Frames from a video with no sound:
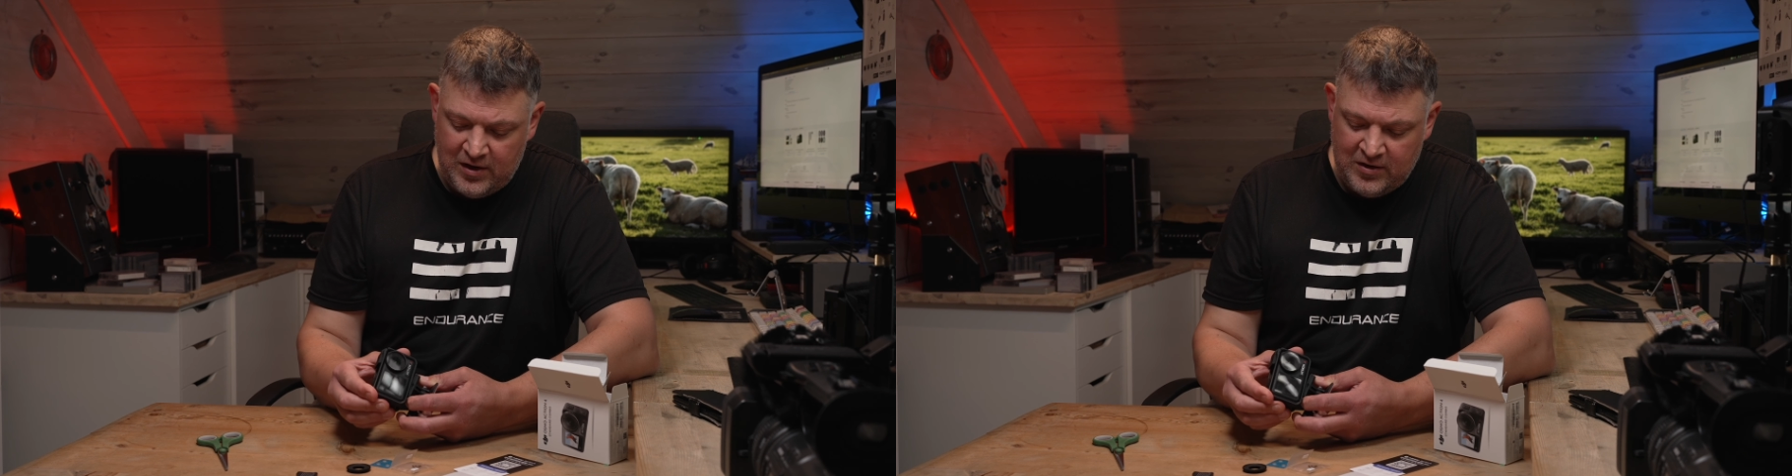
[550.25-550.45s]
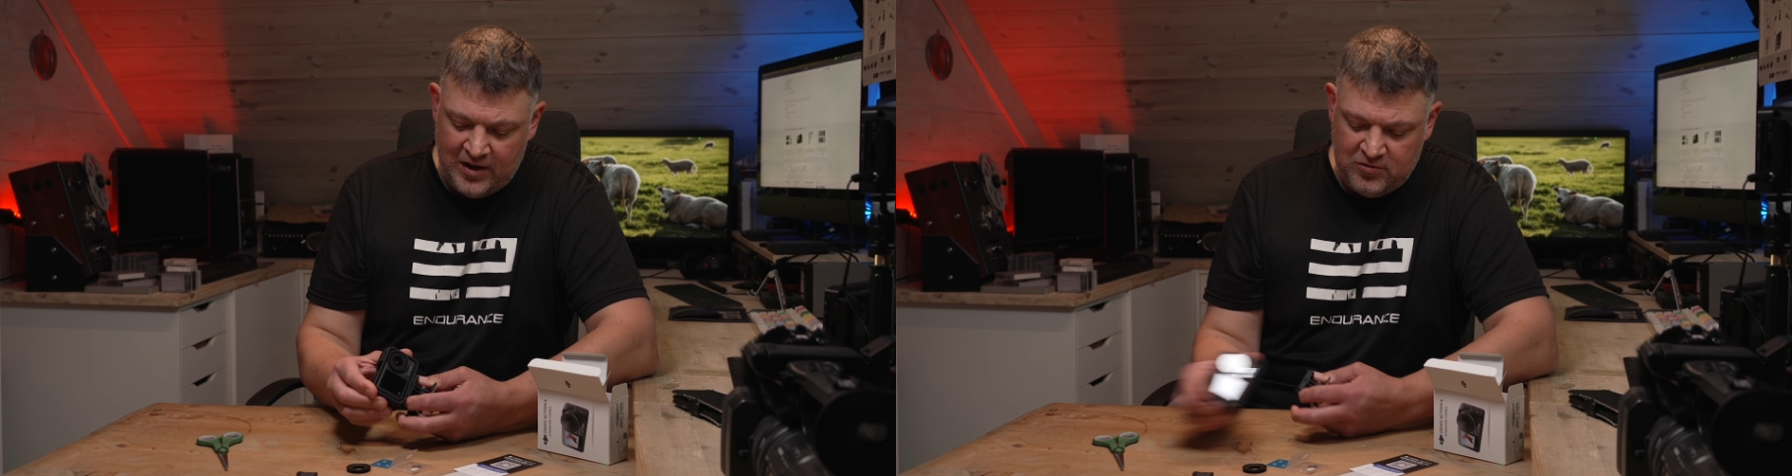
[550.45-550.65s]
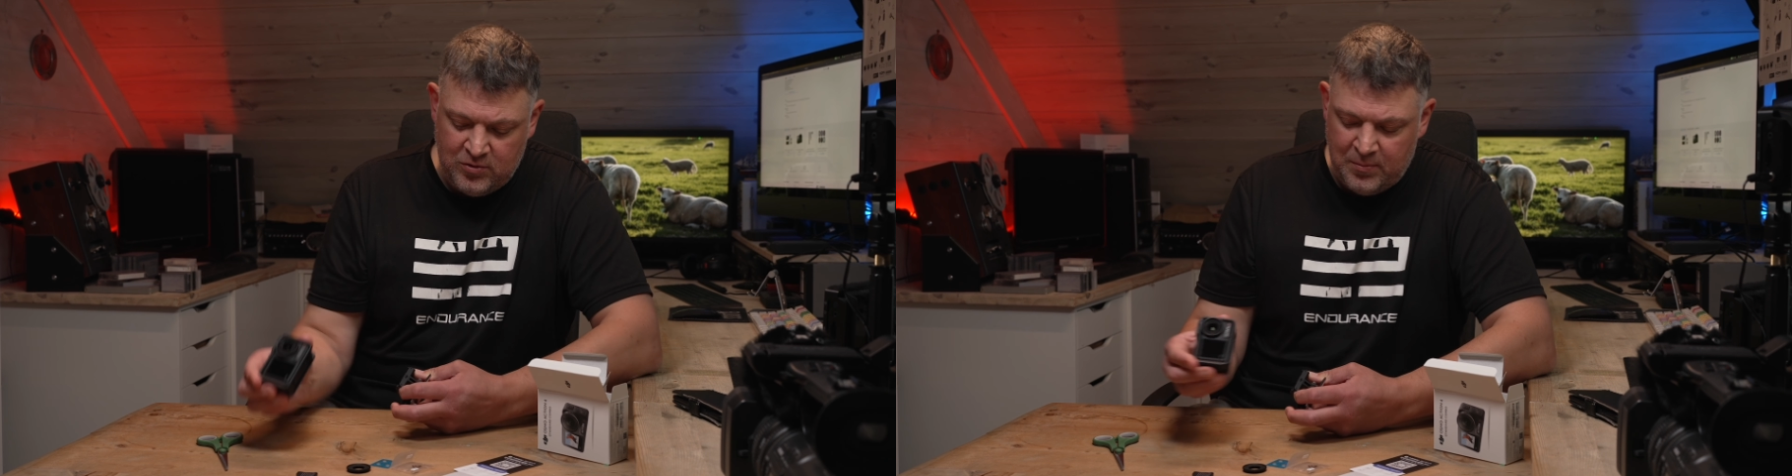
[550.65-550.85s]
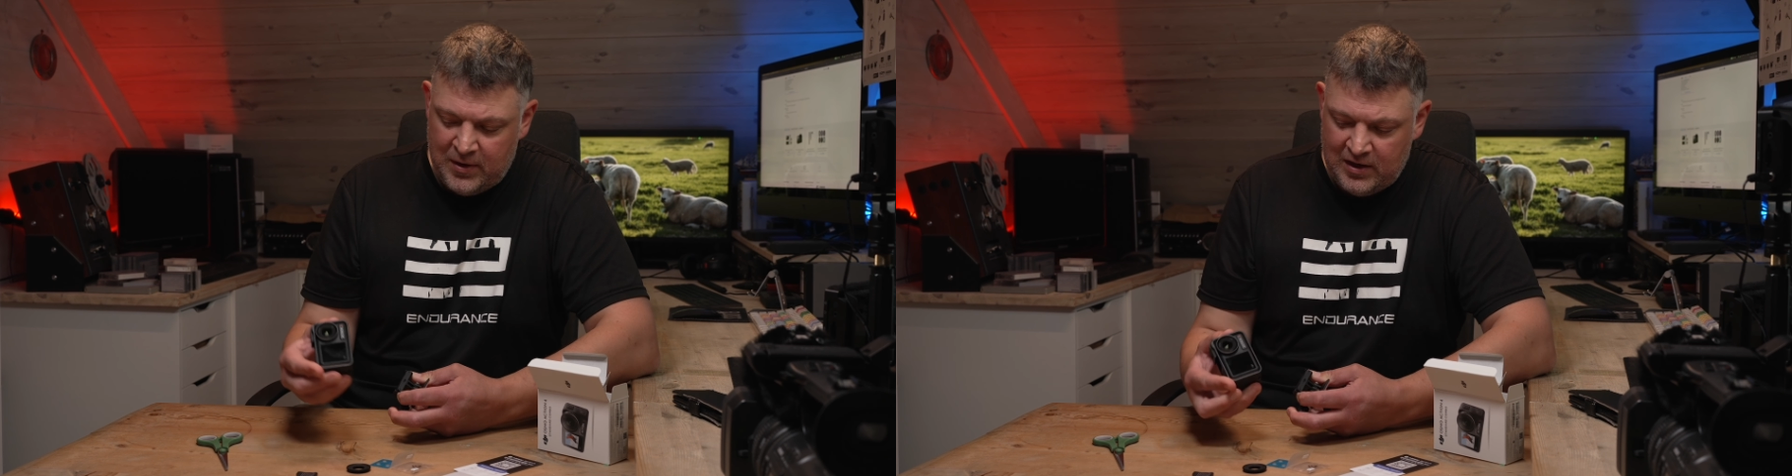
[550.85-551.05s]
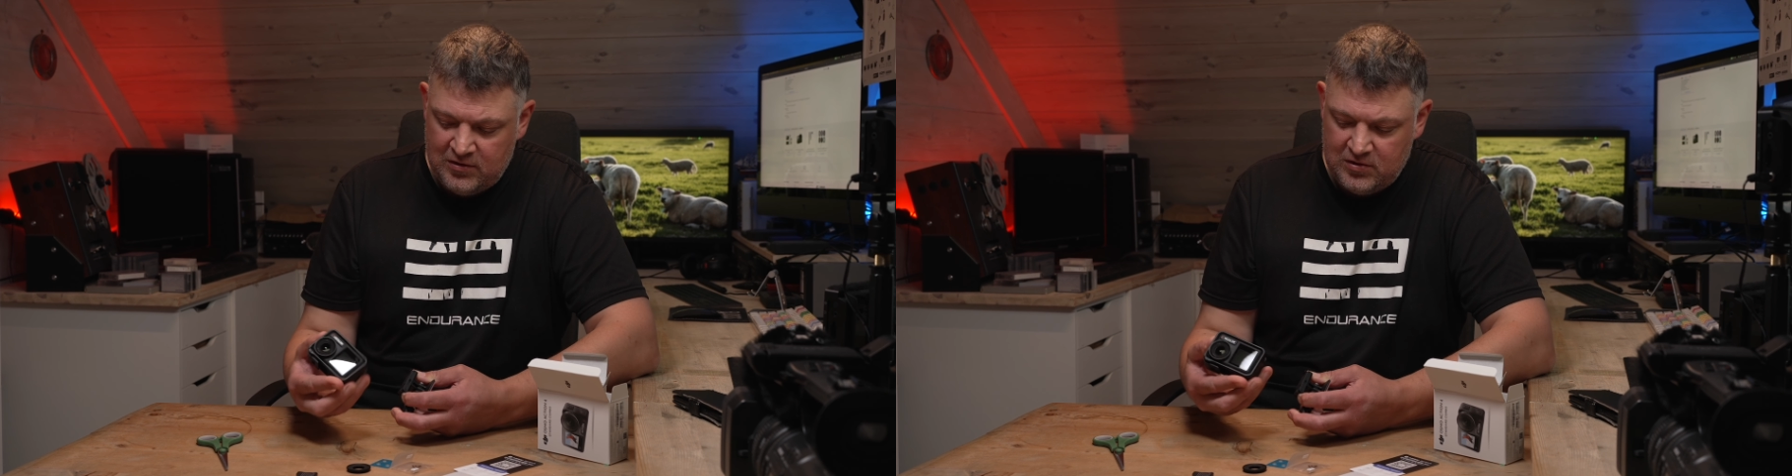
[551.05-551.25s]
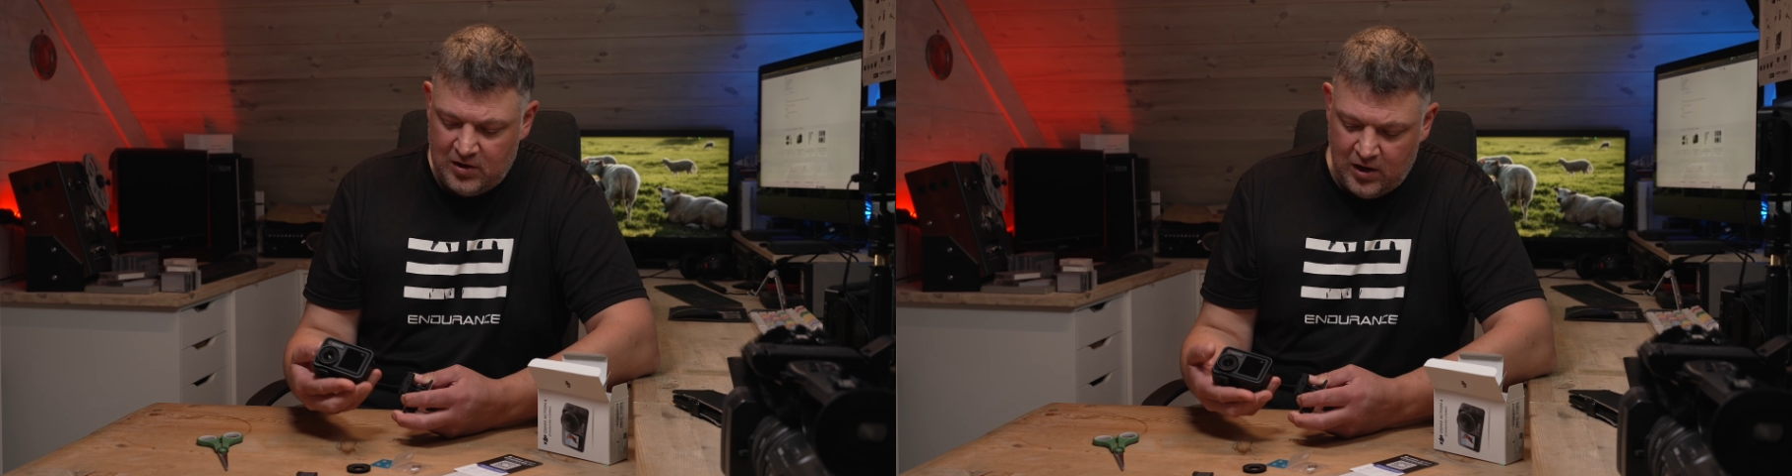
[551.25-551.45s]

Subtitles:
an extra means